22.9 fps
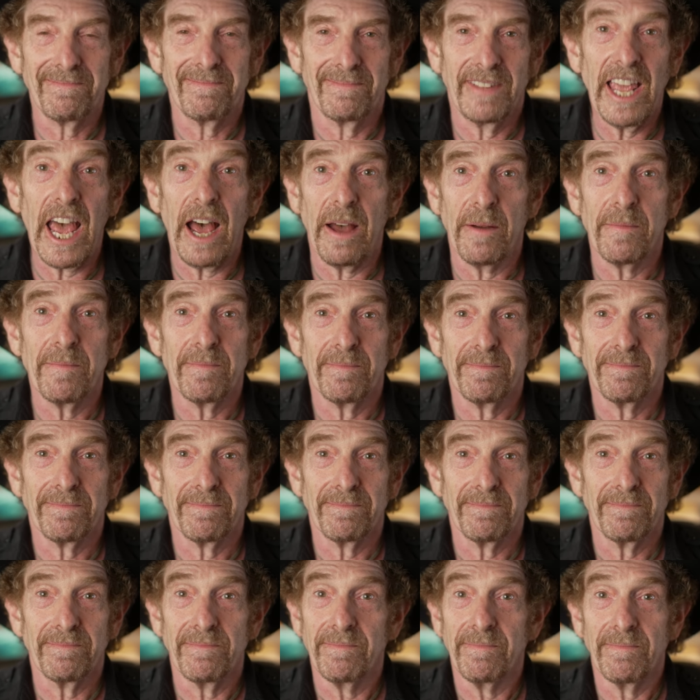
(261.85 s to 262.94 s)
Yeah,
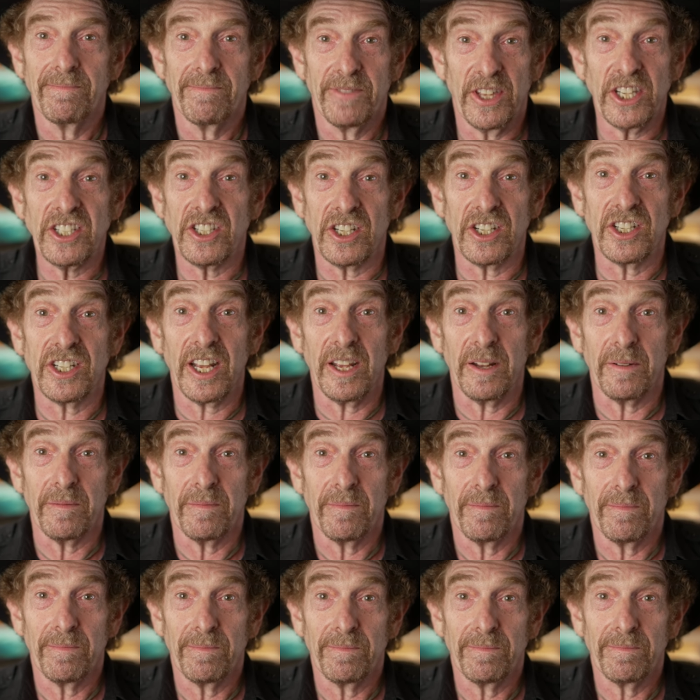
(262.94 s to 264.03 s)
this is it.
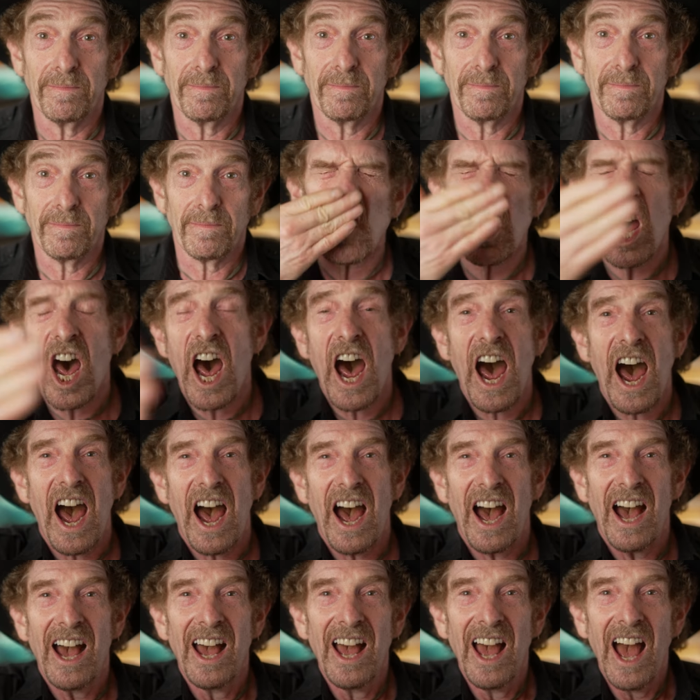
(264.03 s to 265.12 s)
Mwah!
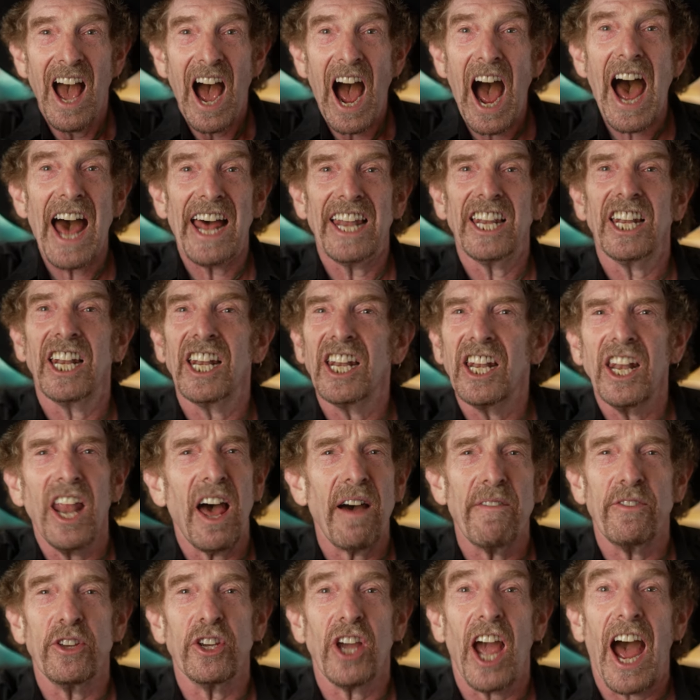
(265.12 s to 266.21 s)
I
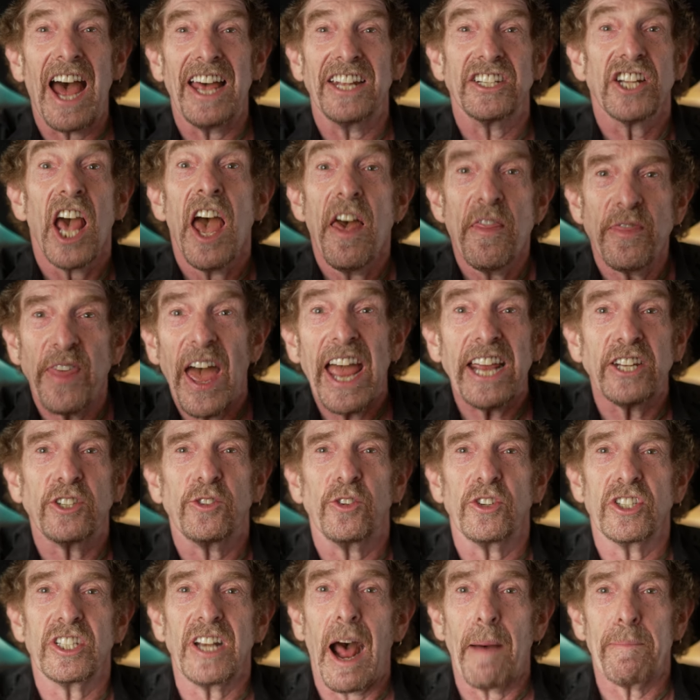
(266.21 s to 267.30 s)
love you guys. Thanks for
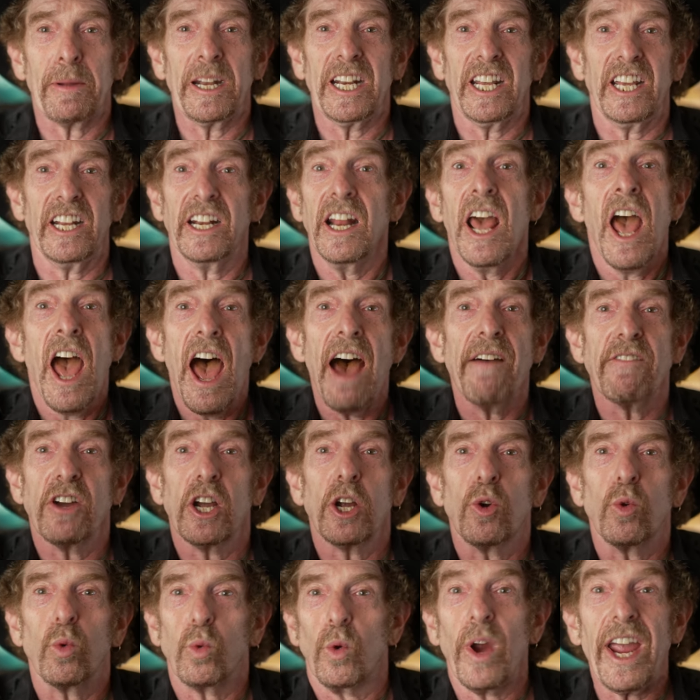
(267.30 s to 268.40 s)
stopping in. Have a
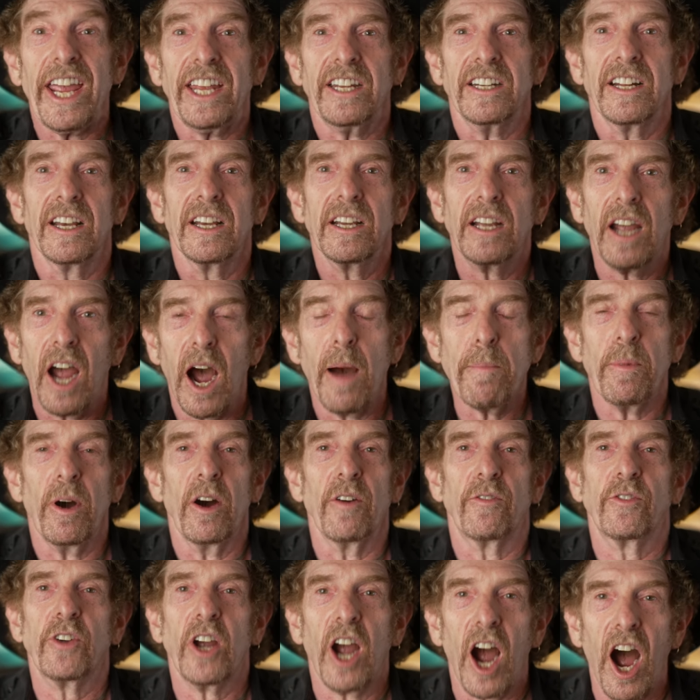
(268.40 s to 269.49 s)
great cup
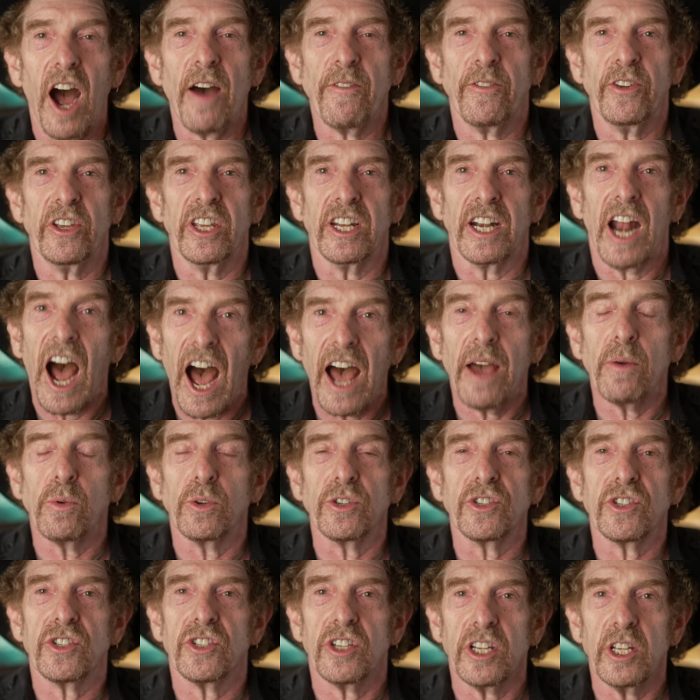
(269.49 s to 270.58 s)
of coffee, and I will
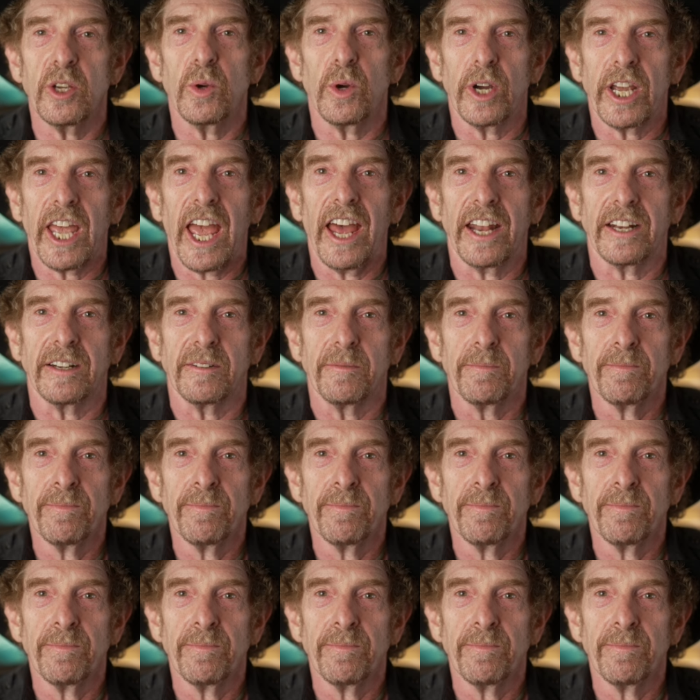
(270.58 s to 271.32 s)
see you again.